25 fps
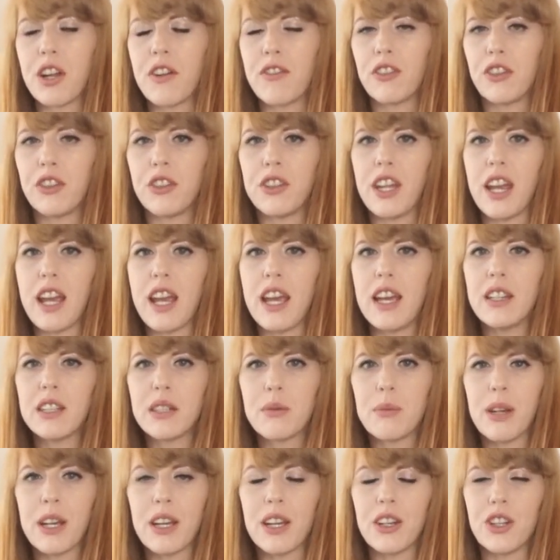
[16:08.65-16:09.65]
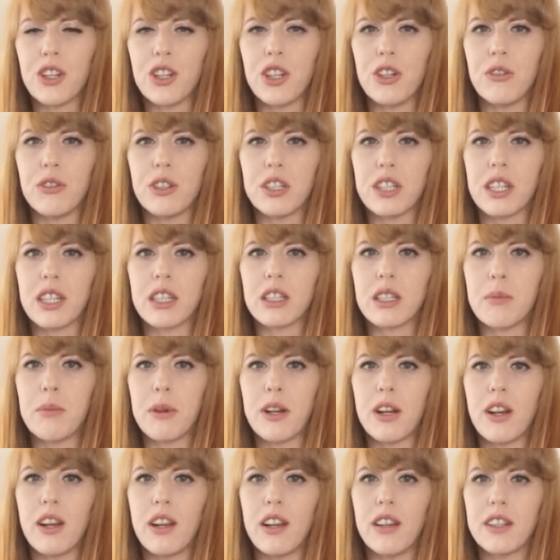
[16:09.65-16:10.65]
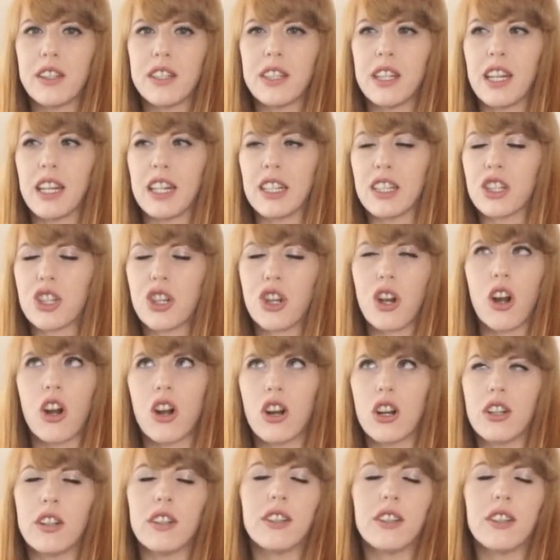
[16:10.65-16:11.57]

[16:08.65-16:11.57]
for several days because she was experiencing